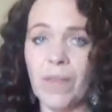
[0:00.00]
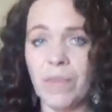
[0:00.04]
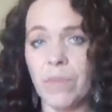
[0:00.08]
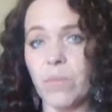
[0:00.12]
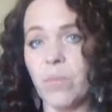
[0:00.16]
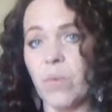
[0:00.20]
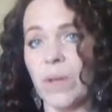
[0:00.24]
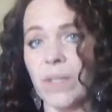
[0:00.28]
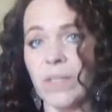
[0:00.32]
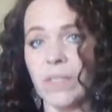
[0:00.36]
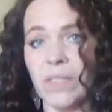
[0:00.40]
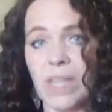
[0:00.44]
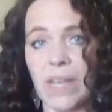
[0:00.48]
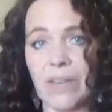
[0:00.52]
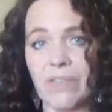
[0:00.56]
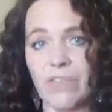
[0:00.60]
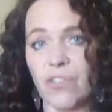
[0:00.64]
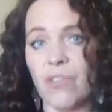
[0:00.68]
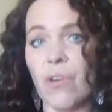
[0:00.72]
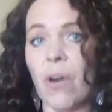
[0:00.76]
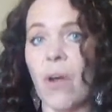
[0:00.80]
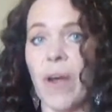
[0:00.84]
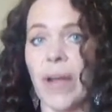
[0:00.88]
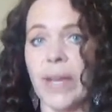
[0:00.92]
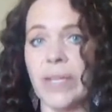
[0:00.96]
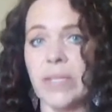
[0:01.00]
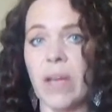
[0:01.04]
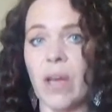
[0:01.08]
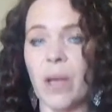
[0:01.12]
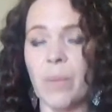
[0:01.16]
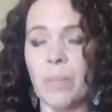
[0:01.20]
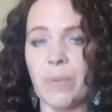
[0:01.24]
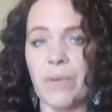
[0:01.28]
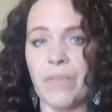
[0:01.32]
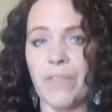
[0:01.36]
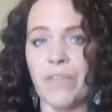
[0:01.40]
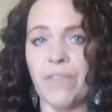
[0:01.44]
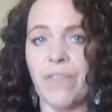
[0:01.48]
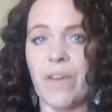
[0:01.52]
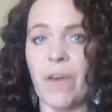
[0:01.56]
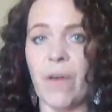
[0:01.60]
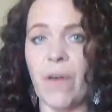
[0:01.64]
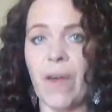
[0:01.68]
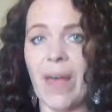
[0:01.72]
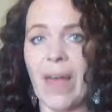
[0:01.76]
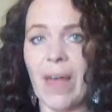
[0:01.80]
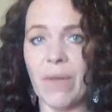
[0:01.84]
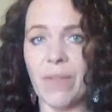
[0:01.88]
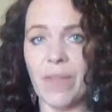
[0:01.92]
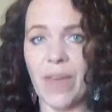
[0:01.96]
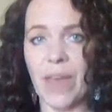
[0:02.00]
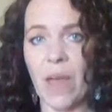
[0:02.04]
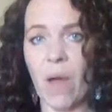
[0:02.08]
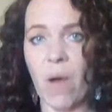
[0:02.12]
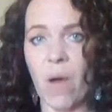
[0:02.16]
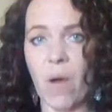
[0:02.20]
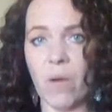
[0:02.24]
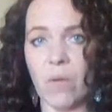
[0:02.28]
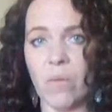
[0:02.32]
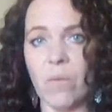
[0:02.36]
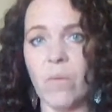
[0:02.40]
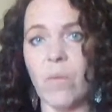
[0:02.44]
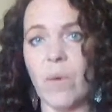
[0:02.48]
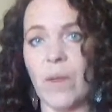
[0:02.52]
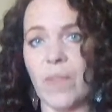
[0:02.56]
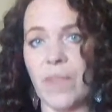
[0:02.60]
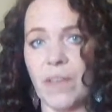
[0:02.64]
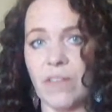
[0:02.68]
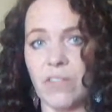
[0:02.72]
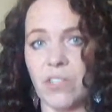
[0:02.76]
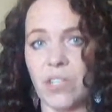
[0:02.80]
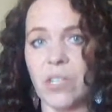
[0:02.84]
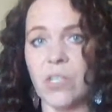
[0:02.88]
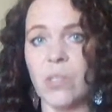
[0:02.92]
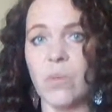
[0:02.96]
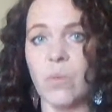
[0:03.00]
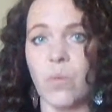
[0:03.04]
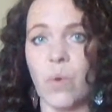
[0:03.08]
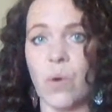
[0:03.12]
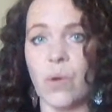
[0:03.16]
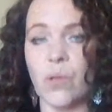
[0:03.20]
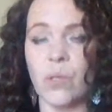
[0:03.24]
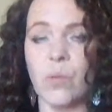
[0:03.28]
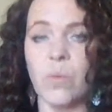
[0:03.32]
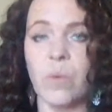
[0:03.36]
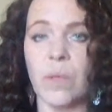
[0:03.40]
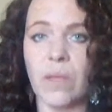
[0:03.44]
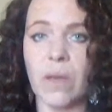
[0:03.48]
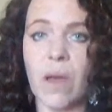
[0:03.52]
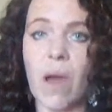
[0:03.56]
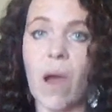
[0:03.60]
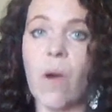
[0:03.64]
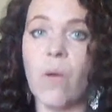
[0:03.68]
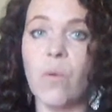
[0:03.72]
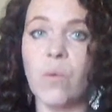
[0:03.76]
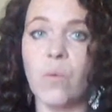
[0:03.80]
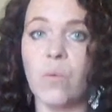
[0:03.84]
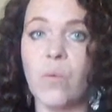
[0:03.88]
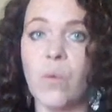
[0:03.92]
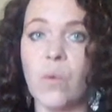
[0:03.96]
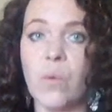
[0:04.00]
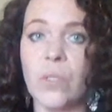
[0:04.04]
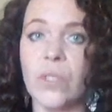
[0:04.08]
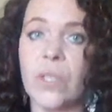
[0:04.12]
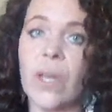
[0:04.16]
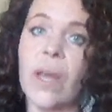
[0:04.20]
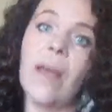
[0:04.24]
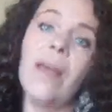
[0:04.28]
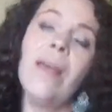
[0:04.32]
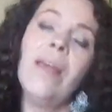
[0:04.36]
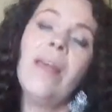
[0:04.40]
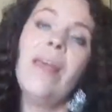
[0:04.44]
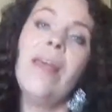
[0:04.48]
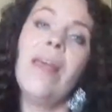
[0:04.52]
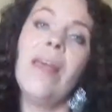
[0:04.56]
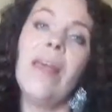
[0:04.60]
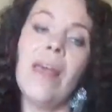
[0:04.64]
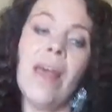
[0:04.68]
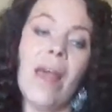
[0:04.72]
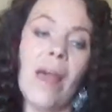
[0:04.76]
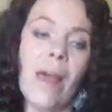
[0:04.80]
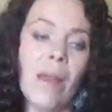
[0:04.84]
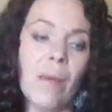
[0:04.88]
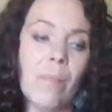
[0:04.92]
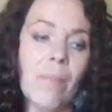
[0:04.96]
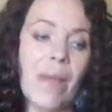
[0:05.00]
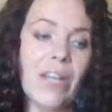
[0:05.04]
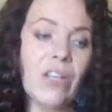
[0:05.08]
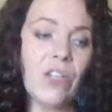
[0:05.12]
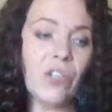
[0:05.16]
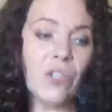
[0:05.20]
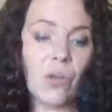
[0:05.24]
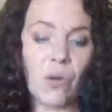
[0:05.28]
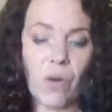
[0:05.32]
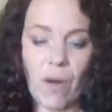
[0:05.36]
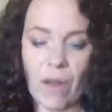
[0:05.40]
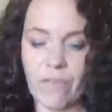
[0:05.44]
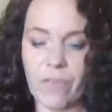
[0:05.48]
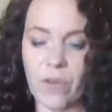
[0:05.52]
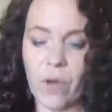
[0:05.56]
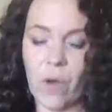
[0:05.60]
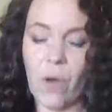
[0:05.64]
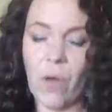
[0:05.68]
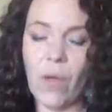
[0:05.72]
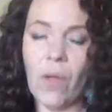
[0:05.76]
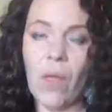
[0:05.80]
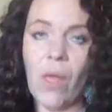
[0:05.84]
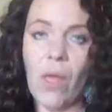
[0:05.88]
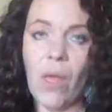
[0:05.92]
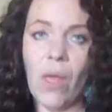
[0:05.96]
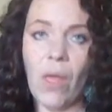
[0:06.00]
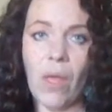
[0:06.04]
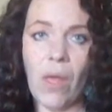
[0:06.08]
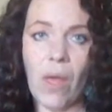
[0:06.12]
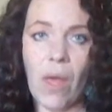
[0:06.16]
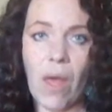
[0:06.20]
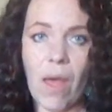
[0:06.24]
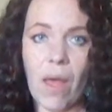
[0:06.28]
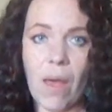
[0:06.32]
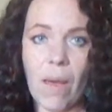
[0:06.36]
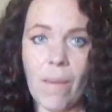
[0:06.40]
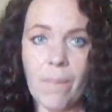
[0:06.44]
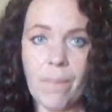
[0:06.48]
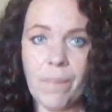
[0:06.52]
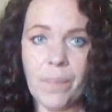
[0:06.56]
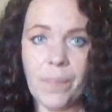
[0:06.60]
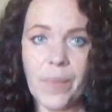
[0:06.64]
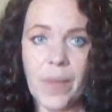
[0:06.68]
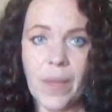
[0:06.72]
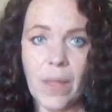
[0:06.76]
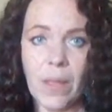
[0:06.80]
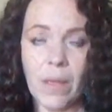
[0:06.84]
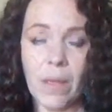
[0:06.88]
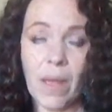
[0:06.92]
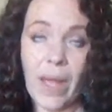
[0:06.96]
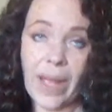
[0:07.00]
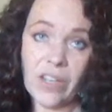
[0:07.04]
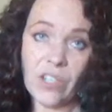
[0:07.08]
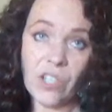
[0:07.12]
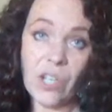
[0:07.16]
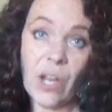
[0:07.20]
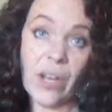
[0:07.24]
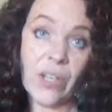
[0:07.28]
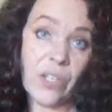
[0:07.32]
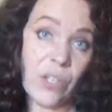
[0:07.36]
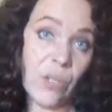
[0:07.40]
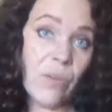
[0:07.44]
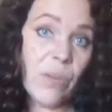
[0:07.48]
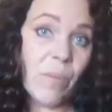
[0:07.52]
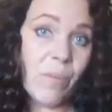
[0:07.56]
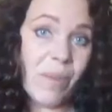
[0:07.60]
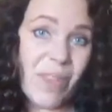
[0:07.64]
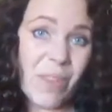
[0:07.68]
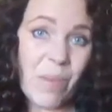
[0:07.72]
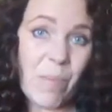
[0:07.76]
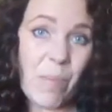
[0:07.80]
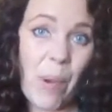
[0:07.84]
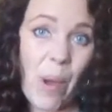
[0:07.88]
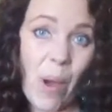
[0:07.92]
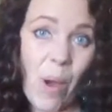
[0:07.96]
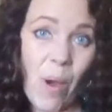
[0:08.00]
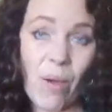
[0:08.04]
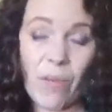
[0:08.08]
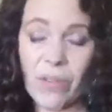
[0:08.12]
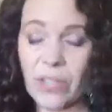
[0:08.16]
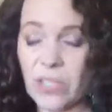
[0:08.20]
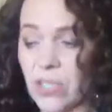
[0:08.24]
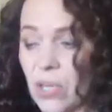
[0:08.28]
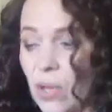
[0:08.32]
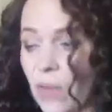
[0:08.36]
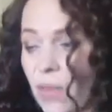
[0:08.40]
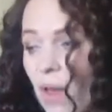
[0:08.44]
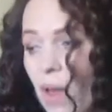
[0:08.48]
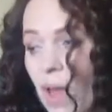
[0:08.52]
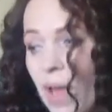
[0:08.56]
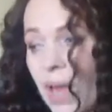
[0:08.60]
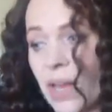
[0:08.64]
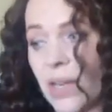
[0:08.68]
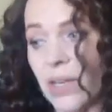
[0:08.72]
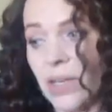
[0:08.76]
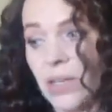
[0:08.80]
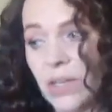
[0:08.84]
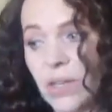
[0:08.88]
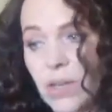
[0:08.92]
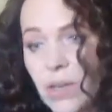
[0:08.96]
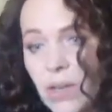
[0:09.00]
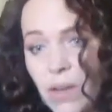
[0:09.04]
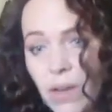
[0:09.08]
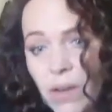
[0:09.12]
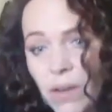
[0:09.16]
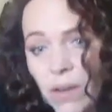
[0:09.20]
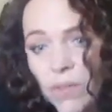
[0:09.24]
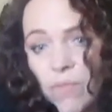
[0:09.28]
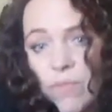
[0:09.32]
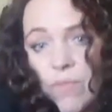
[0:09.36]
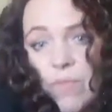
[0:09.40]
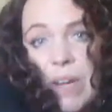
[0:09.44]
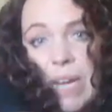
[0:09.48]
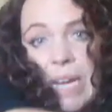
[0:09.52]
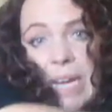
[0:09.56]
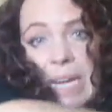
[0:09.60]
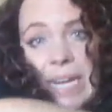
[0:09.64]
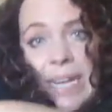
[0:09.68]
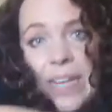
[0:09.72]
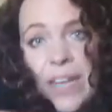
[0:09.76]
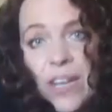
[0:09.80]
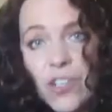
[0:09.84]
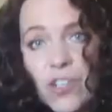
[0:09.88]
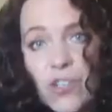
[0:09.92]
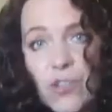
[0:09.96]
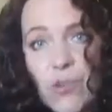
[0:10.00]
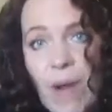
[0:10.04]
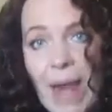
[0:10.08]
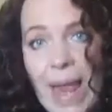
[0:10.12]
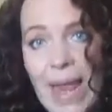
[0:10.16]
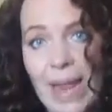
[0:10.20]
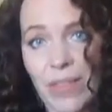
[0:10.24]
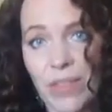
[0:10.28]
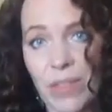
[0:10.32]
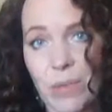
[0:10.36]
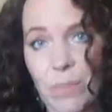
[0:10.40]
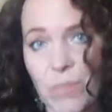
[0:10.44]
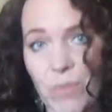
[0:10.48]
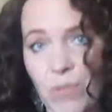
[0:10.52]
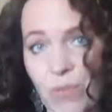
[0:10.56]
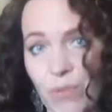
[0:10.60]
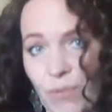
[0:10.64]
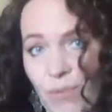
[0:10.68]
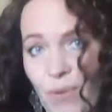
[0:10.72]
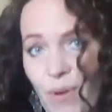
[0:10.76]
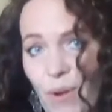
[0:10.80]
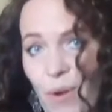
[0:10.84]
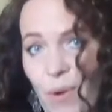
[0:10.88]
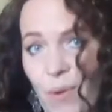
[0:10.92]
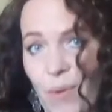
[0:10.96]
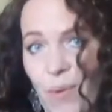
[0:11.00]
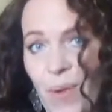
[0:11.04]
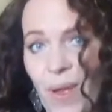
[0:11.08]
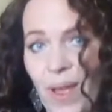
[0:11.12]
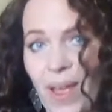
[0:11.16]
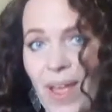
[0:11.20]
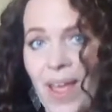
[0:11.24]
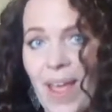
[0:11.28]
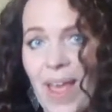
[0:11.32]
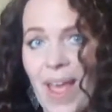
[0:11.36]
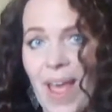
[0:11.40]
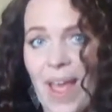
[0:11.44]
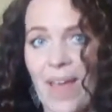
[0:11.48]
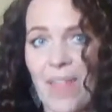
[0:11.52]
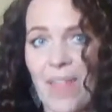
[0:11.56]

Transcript: once they've dried, I prefer how they are when they're just washed with cold water. And I make sure I've got, actually I do them in the bath so that I can really drag them through